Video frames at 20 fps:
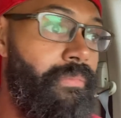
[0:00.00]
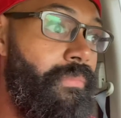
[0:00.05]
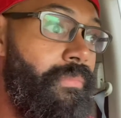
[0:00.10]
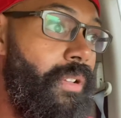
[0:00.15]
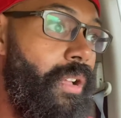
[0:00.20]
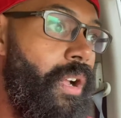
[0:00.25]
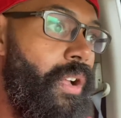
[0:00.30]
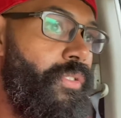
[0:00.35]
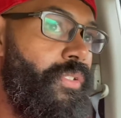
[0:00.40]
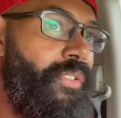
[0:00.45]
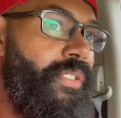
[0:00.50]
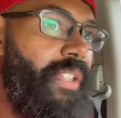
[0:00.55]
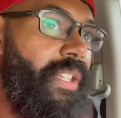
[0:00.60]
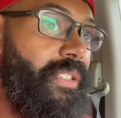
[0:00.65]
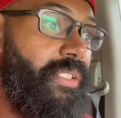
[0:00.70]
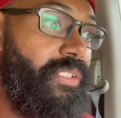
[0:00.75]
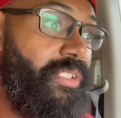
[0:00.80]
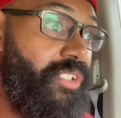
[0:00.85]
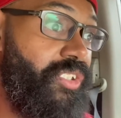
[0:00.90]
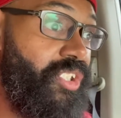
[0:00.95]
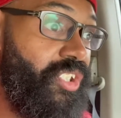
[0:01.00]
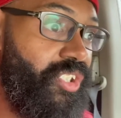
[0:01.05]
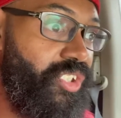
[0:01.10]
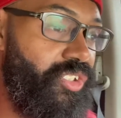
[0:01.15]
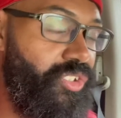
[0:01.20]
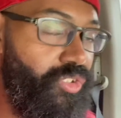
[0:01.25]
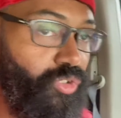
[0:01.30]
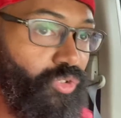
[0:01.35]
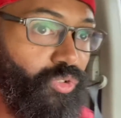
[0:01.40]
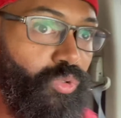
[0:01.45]
other than to just
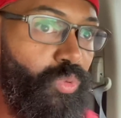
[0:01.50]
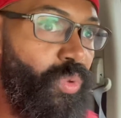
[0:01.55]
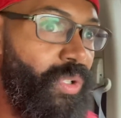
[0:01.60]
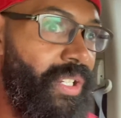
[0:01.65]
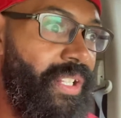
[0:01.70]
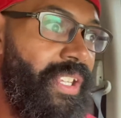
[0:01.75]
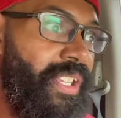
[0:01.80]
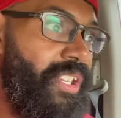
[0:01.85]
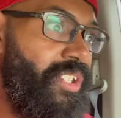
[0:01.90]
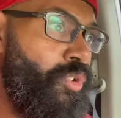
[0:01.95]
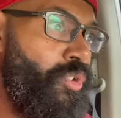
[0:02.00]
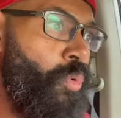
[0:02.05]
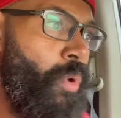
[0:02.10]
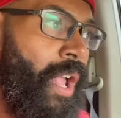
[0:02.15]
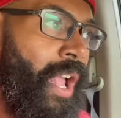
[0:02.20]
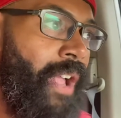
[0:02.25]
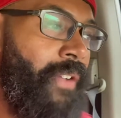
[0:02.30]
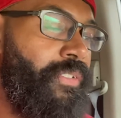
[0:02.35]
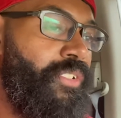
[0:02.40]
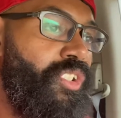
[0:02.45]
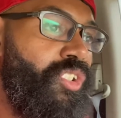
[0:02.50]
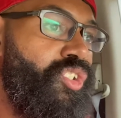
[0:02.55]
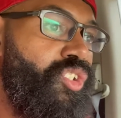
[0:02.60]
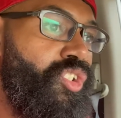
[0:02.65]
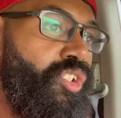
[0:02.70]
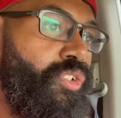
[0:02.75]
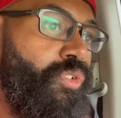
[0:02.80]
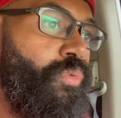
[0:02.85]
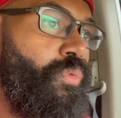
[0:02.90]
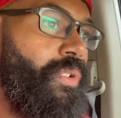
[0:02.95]
do what it is you have to
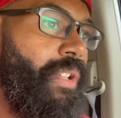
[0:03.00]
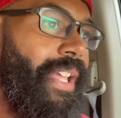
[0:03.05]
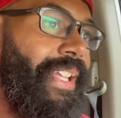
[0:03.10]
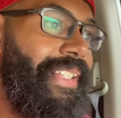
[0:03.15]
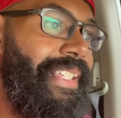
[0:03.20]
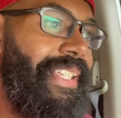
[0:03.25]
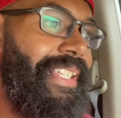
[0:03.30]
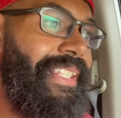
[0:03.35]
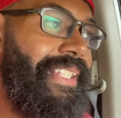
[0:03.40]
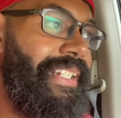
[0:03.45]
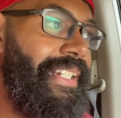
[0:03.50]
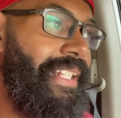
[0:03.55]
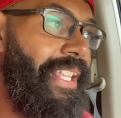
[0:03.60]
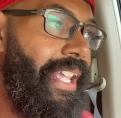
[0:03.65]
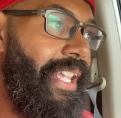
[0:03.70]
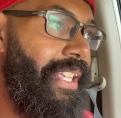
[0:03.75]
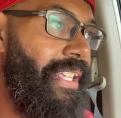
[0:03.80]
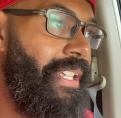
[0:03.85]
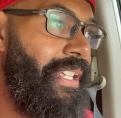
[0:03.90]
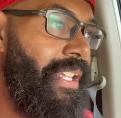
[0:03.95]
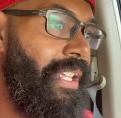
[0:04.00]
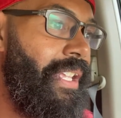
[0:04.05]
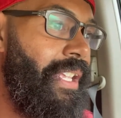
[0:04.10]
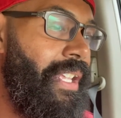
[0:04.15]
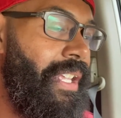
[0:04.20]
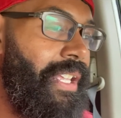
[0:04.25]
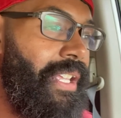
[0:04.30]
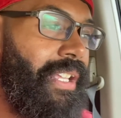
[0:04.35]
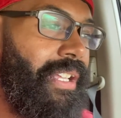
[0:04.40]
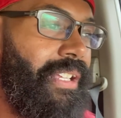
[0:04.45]
do at the end of the day
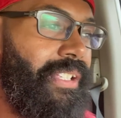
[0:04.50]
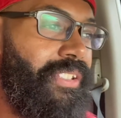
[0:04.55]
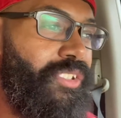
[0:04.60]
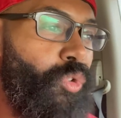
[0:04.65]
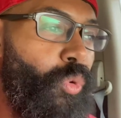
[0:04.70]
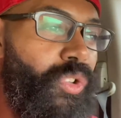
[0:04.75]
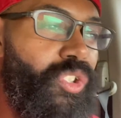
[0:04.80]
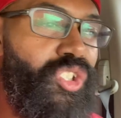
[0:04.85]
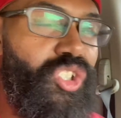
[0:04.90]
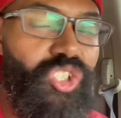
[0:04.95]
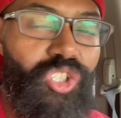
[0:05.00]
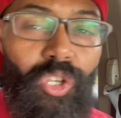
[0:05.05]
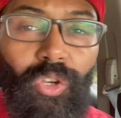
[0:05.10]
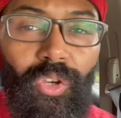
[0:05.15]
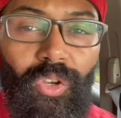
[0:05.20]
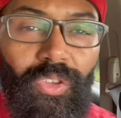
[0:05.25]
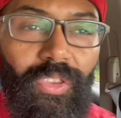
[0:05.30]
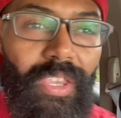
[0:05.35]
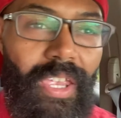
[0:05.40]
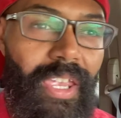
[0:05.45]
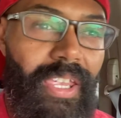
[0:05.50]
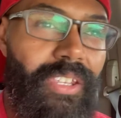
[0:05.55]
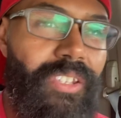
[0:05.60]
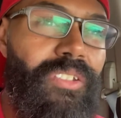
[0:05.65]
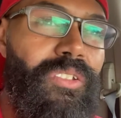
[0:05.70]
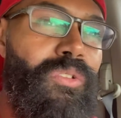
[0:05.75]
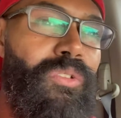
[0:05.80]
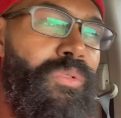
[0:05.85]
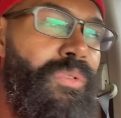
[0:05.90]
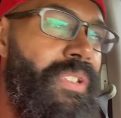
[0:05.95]
to ensure that
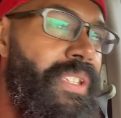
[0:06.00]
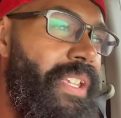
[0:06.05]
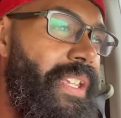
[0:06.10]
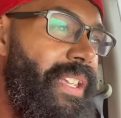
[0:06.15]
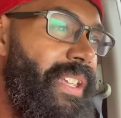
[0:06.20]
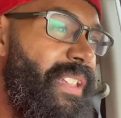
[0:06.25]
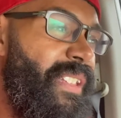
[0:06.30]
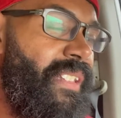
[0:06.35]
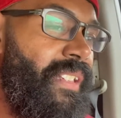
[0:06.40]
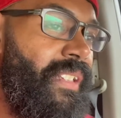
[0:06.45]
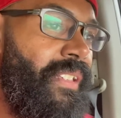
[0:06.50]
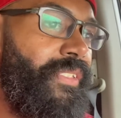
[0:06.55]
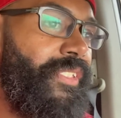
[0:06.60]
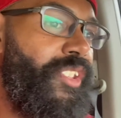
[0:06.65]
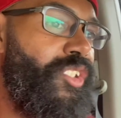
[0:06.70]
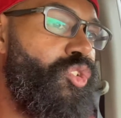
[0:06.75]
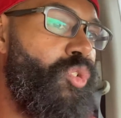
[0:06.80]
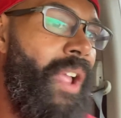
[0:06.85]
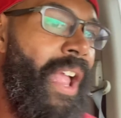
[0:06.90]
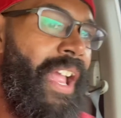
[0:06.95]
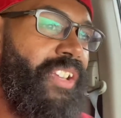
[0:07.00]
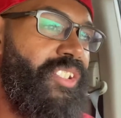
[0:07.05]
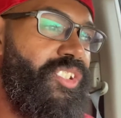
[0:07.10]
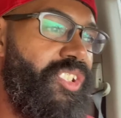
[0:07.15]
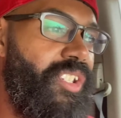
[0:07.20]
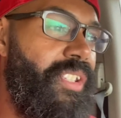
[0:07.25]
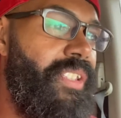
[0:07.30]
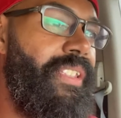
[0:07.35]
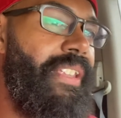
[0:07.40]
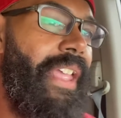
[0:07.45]
you get the
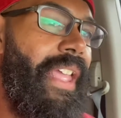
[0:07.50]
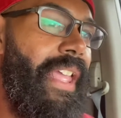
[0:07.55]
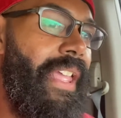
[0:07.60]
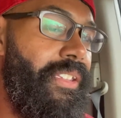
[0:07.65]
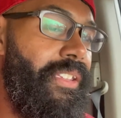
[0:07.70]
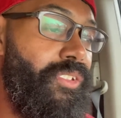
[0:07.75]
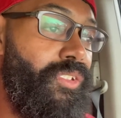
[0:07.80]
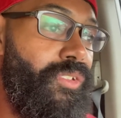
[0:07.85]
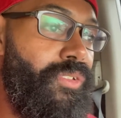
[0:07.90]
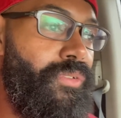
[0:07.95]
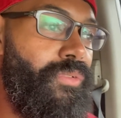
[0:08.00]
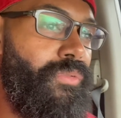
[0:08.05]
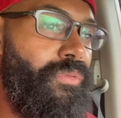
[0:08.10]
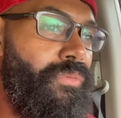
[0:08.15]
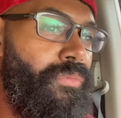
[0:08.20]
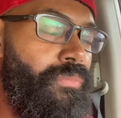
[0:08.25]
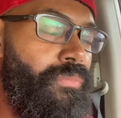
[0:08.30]
traction that you